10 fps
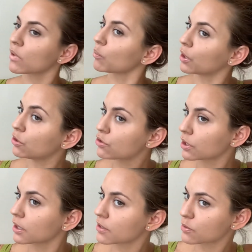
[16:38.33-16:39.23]
but usually
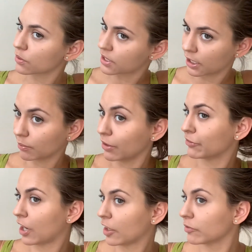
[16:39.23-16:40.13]
this will take me
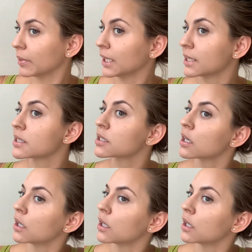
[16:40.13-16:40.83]
5 minutes.